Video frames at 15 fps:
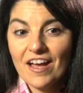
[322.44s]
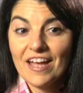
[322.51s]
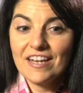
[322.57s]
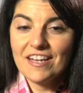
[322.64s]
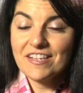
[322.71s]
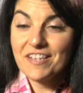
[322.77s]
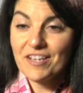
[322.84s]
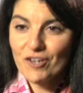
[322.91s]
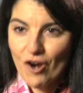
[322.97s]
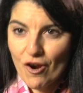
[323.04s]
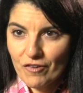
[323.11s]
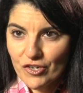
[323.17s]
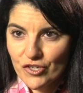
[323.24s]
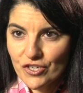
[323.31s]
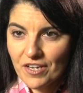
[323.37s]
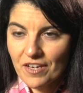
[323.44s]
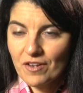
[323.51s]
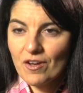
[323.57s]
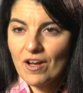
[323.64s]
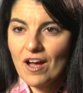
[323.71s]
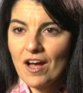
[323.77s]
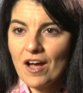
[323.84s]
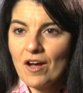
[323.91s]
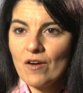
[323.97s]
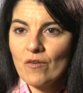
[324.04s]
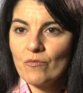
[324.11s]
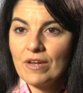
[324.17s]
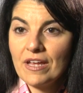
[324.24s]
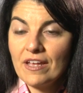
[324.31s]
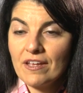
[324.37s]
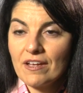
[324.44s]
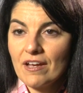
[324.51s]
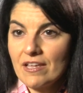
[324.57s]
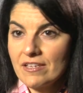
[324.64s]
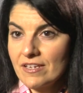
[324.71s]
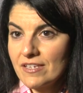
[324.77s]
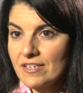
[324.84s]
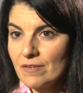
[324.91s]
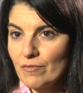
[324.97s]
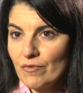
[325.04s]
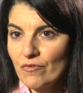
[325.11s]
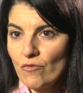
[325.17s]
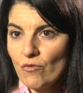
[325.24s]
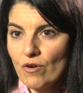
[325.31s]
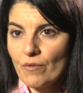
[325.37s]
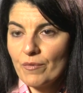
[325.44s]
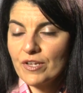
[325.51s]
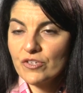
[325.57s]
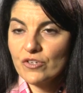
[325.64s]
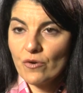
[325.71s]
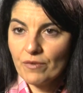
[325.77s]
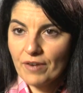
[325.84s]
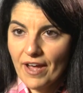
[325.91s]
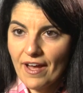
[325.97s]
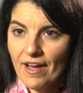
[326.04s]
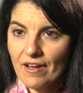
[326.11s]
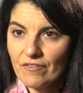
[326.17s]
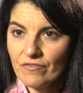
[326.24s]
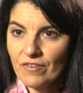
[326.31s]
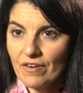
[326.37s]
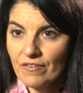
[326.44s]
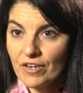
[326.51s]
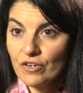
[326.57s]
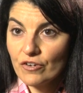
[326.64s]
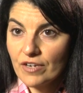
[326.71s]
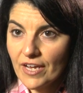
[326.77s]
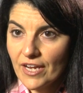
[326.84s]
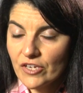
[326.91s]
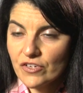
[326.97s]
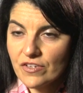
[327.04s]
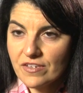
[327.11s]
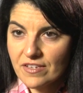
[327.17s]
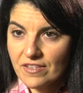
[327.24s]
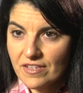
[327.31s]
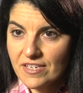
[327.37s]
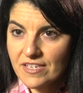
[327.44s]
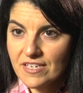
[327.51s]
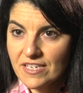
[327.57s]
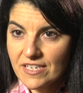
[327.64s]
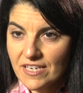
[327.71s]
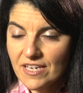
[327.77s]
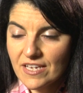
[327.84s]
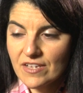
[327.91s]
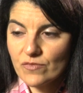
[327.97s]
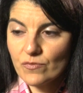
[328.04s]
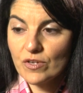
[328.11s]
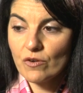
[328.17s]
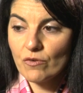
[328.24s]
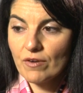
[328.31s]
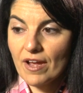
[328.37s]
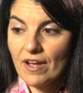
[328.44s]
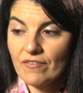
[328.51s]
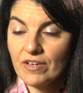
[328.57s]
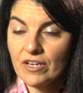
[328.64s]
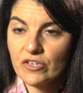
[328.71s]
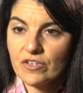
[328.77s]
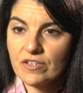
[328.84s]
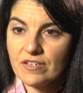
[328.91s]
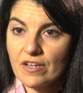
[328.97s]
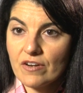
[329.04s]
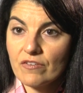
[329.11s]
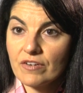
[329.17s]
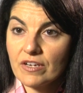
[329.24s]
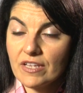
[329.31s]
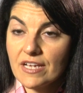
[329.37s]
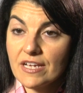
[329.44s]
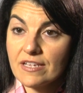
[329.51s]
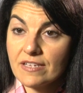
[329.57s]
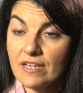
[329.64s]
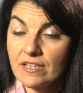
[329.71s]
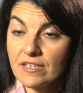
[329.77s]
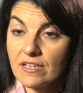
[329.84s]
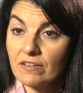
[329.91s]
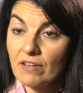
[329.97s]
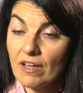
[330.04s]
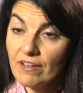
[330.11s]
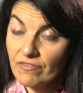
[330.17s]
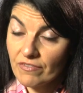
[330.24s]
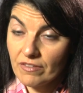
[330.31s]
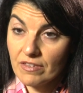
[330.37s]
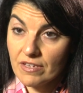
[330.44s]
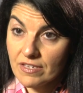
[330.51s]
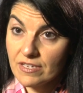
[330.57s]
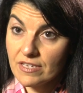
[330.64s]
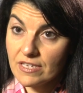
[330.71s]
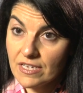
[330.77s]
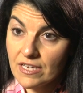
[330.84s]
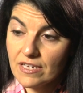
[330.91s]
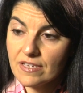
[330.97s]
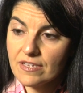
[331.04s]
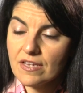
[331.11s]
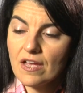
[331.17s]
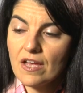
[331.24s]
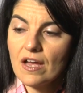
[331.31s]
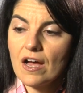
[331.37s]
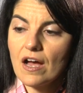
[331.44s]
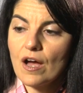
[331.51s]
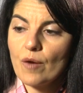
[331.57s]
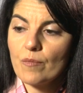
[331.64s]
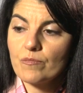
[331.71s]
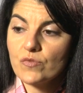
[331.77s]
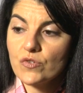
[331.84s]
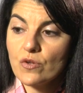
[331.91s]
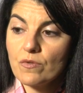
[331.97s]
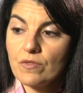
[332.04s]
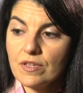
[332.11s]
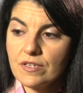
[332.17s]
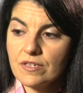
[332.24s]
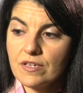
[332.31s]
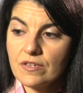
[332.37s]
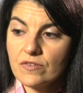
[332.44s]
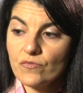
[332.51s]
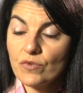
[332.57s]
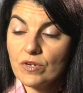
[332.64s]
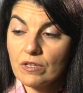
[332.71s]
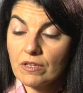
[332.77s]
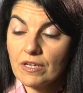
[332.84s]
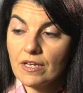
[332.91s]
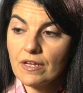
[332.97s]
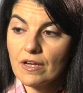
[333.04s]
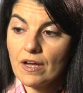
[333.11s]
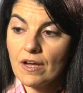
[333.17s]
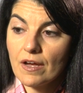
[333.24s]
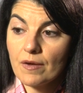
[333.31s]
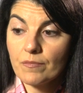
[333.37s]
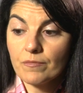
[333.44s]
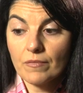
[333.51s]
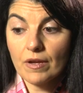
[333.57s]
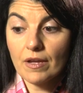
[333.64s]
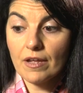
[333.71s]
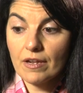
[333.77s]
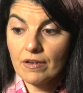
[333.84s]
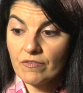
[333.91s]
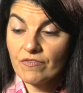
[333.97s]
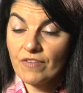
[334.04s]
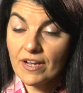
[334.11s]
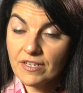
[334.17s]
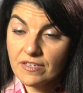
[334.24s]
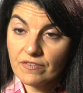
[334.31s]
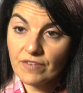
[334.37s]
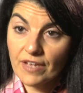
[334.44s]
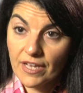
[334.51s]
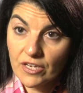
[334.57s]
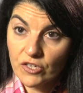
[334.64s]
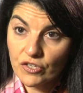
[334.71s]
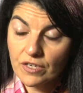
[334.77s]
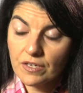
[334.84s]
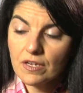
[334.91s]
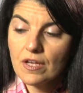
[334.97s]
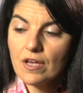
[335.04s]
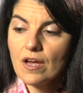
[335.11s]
It is encouraging. Uh, we, as I said before, we don't have very good agents in this disease. We don't have agents that are really extending life in this disease. Um, so this is really um, an effective agent.